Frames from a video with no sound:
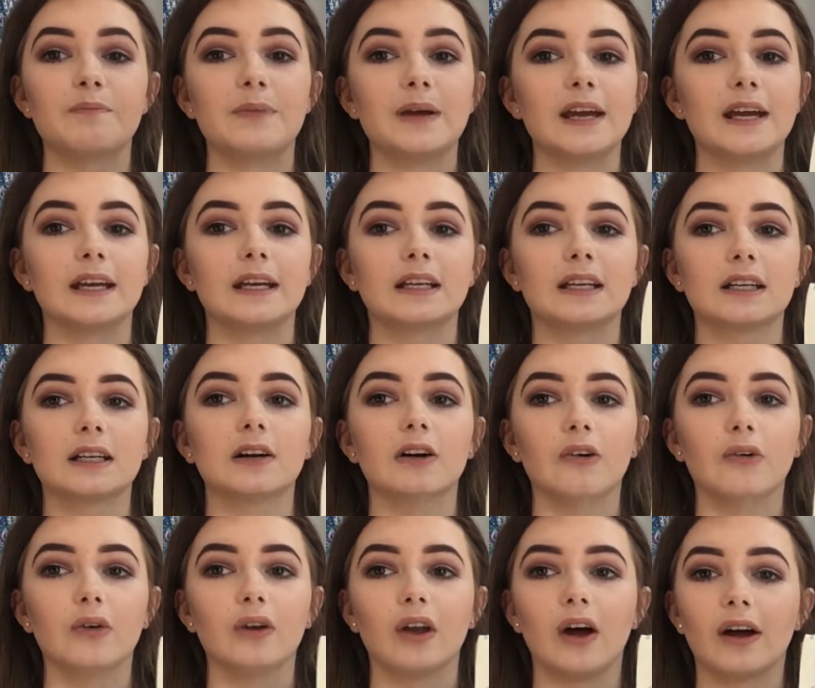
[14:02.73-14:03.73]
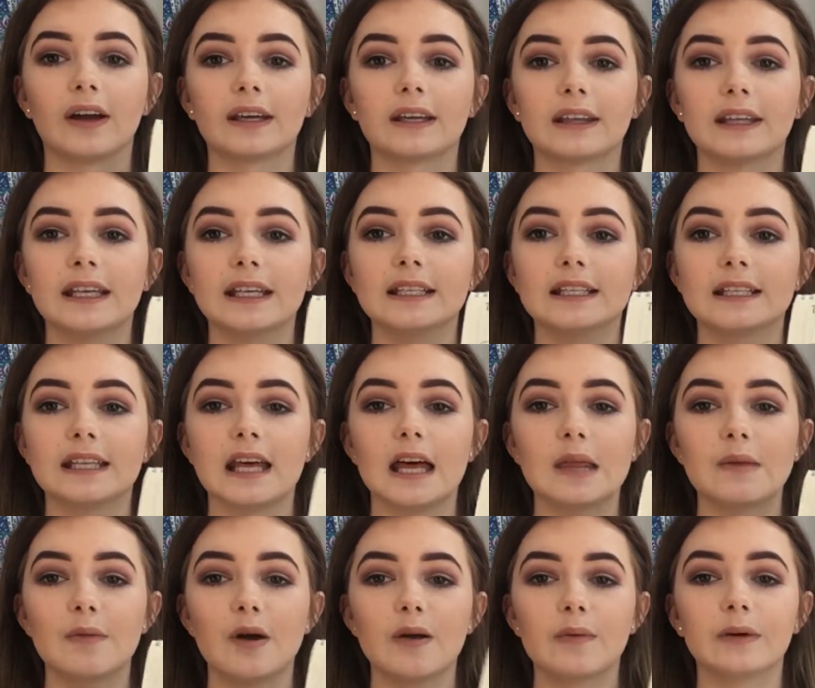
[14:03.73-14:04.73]
big on like the
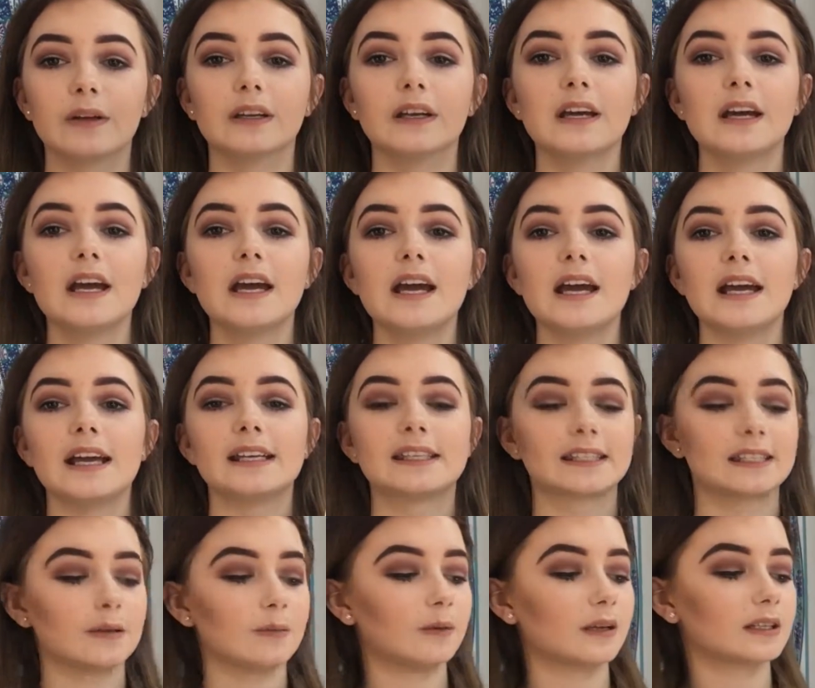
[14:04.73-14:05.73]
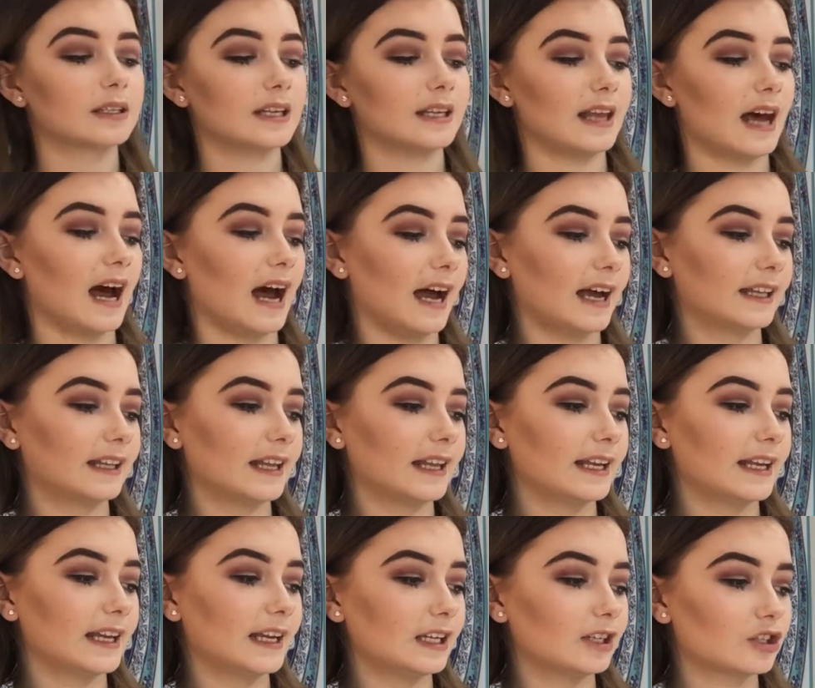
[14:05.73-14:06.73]
internet at the moment. It's similar to that, and
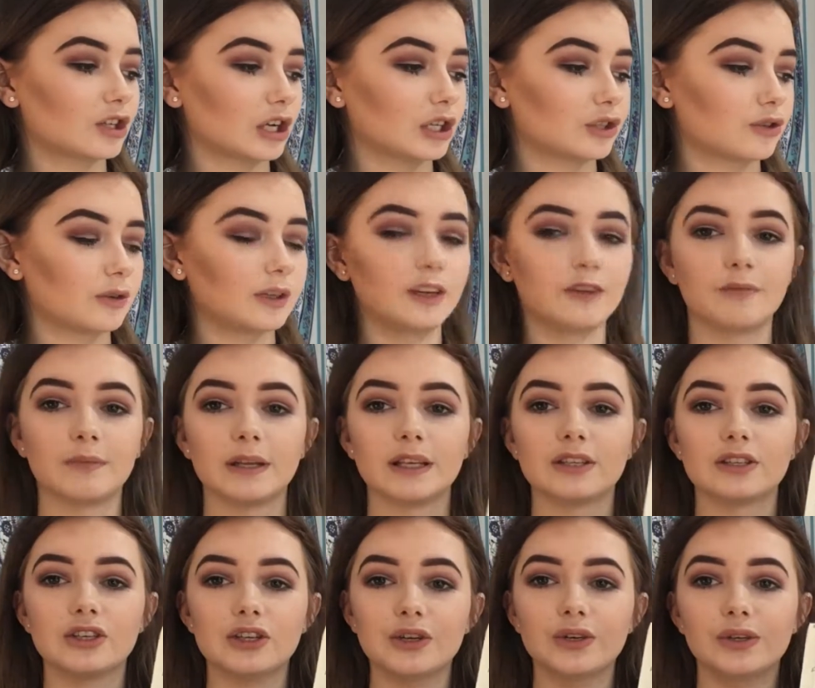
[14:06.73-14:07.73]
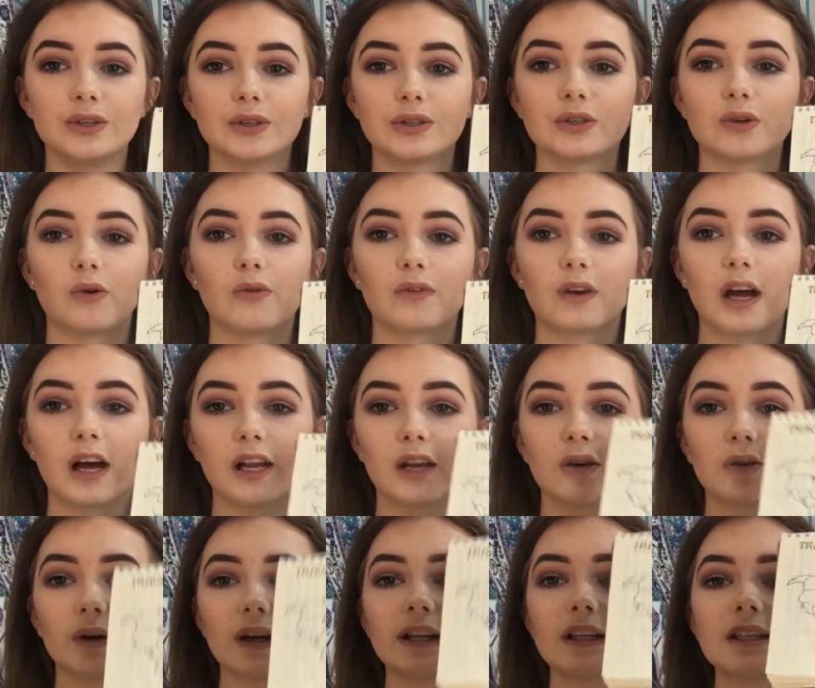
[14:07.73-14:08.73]
then each country you've been to, you sort of
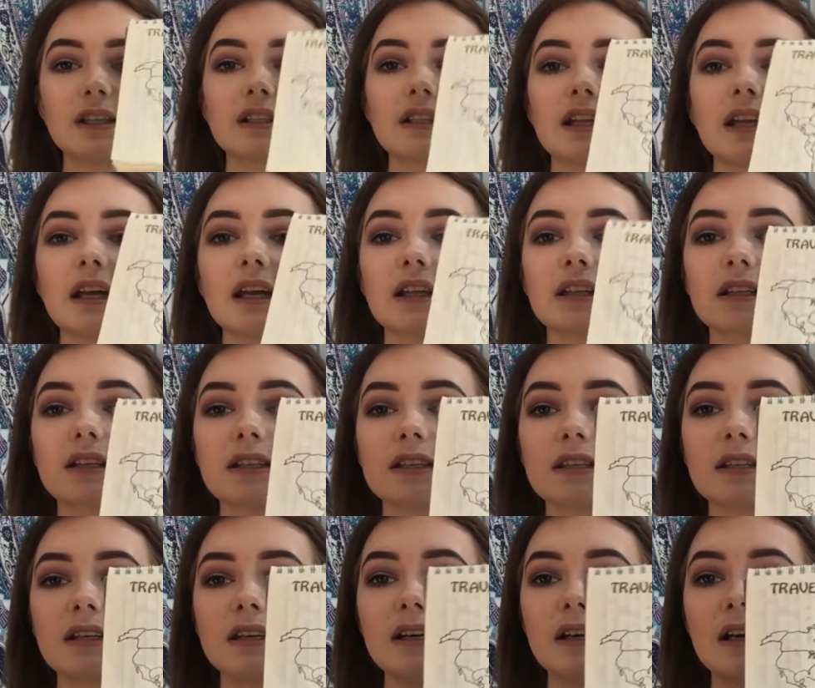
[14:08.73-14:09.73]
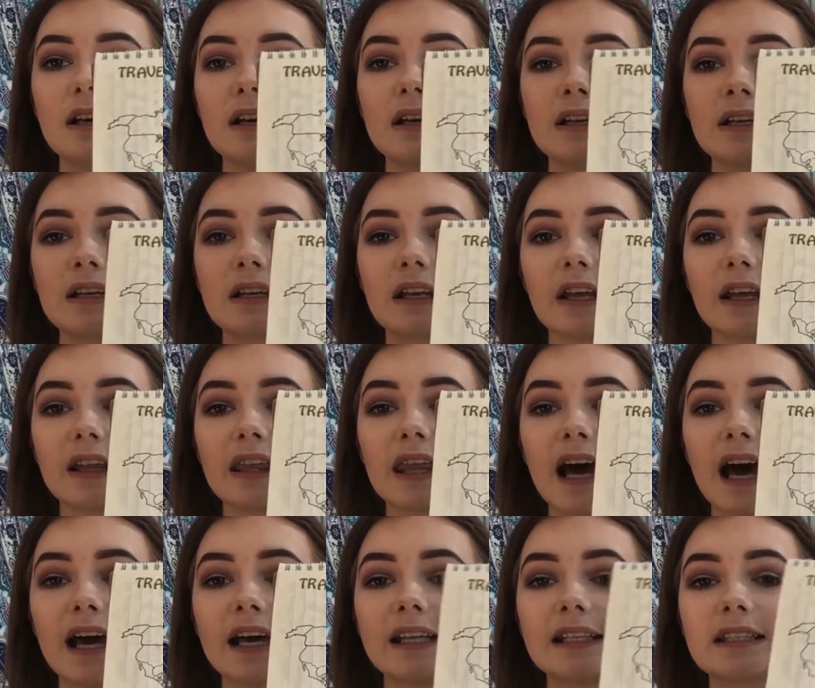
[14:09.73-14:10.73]
colour in. So that's like
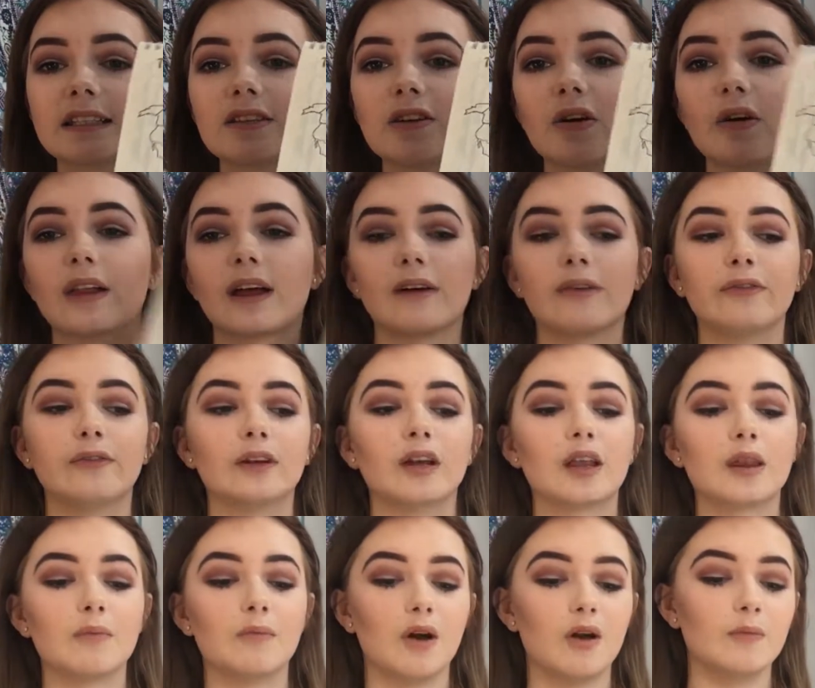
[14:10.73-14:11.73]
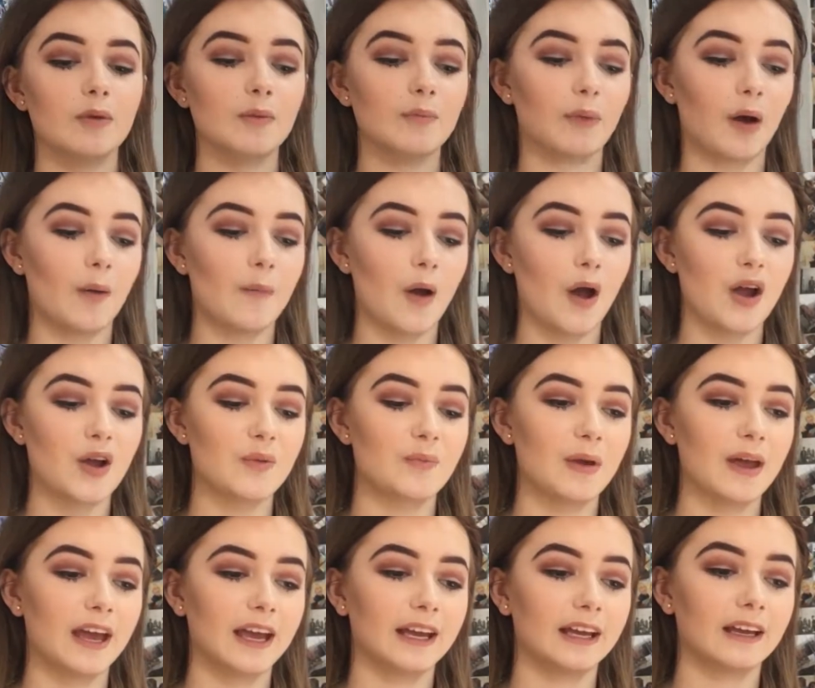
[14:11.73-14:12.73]
that. It's not that full at the moment, but I'm
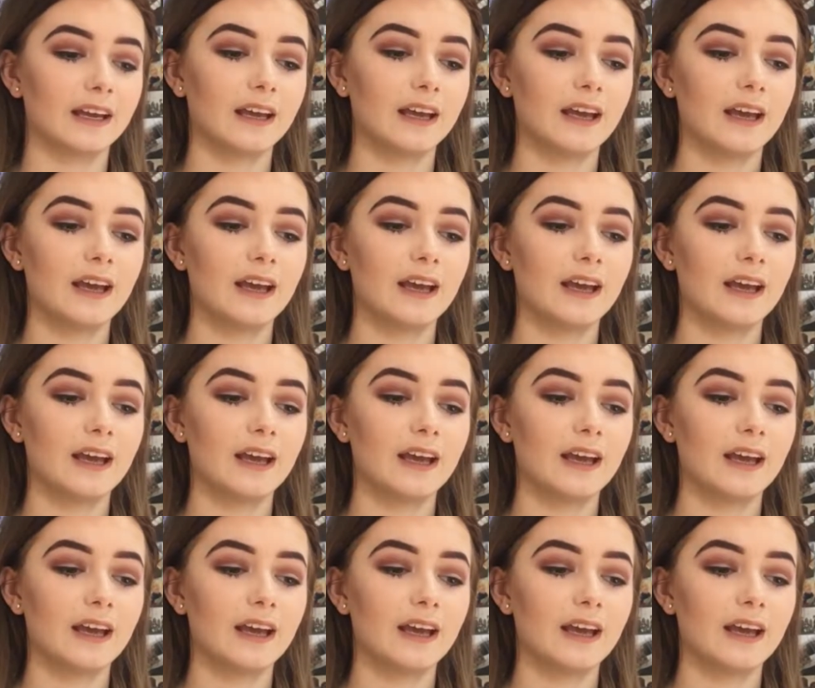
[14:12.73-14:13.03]
hoping